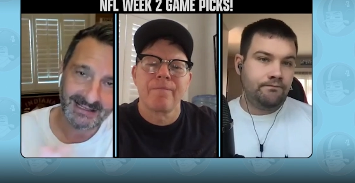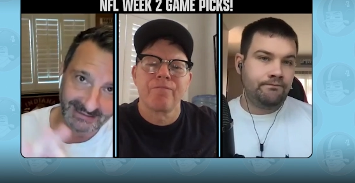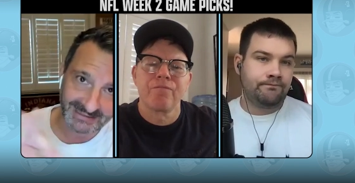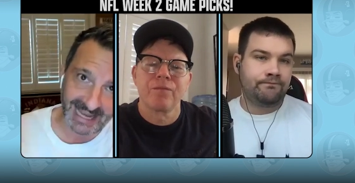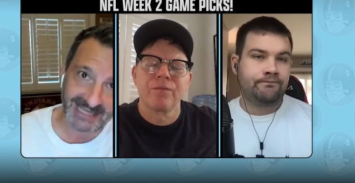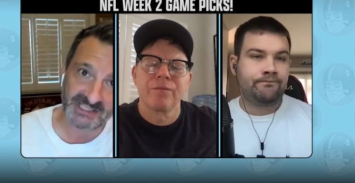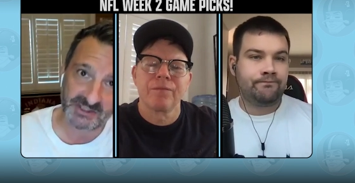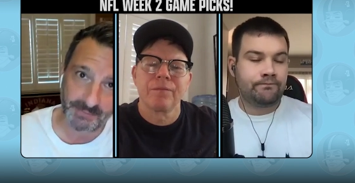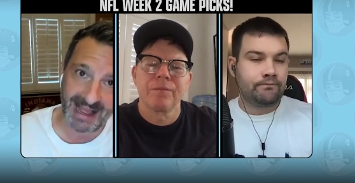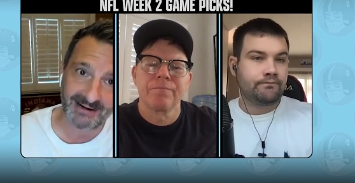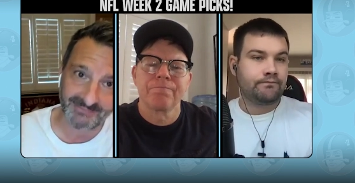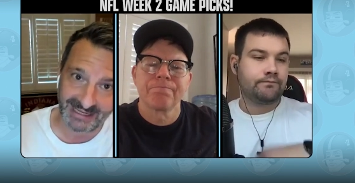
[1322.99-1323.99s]
Speaker 1: nice
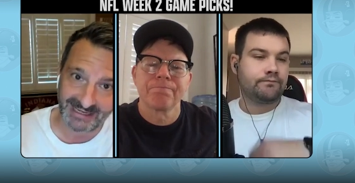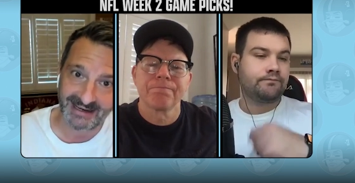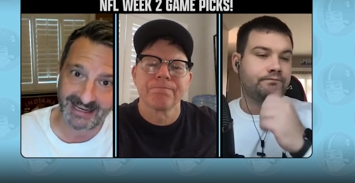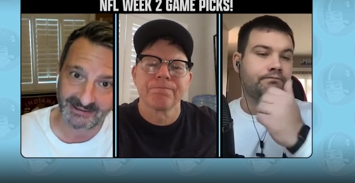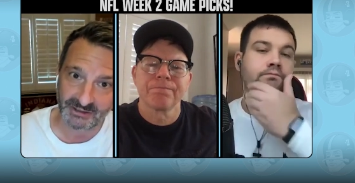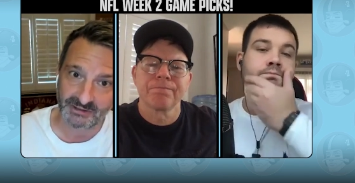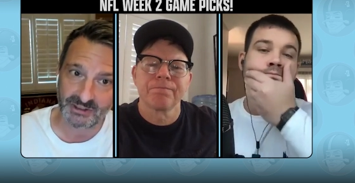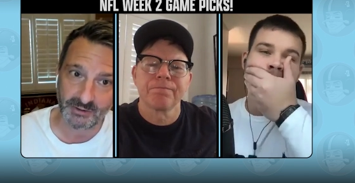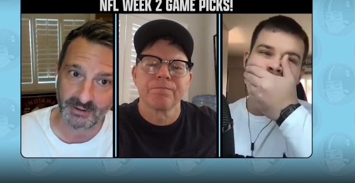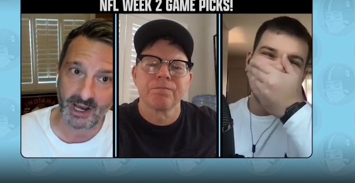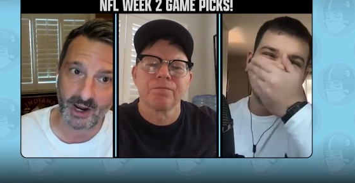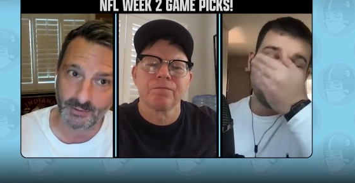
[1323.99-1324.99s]
spot if they can get to 2 and
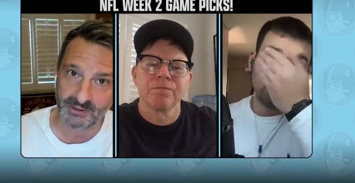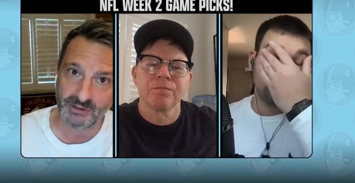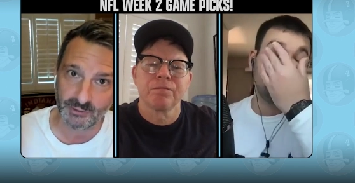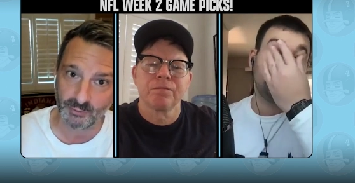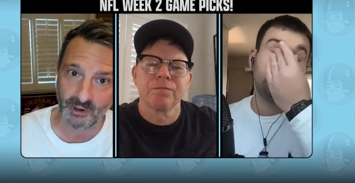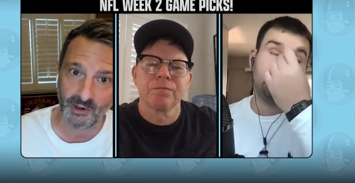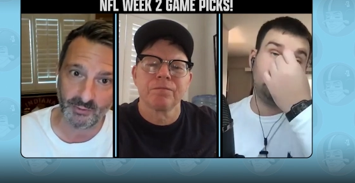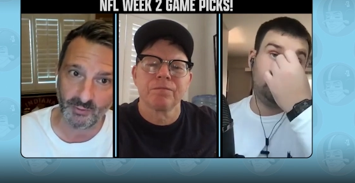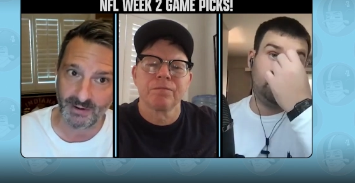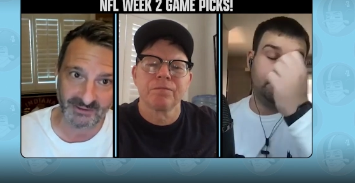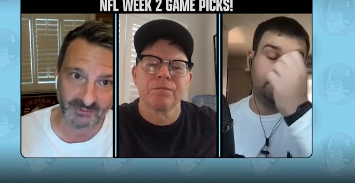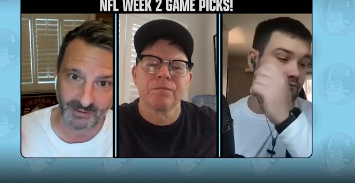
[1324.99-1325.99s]
0 with two road
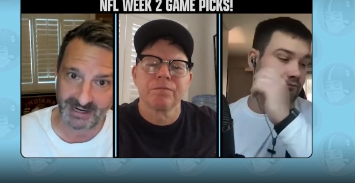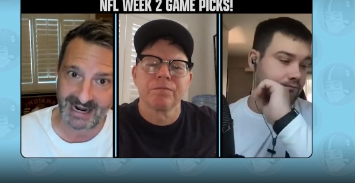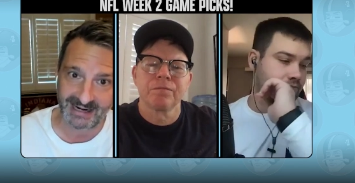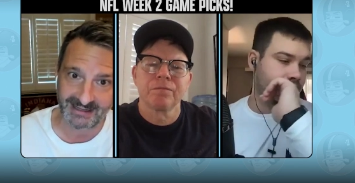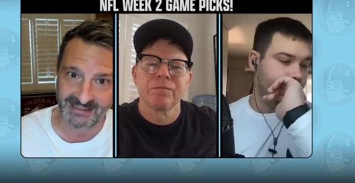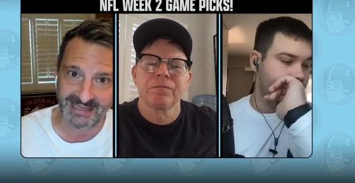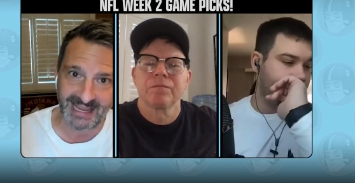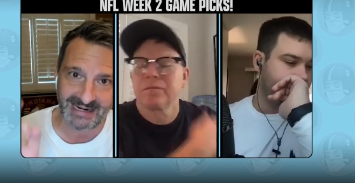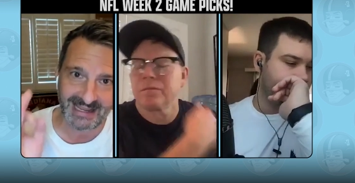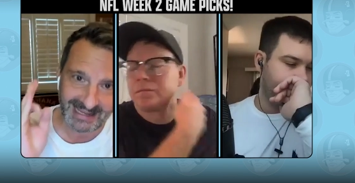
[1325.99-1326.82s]
wins right out of the gate.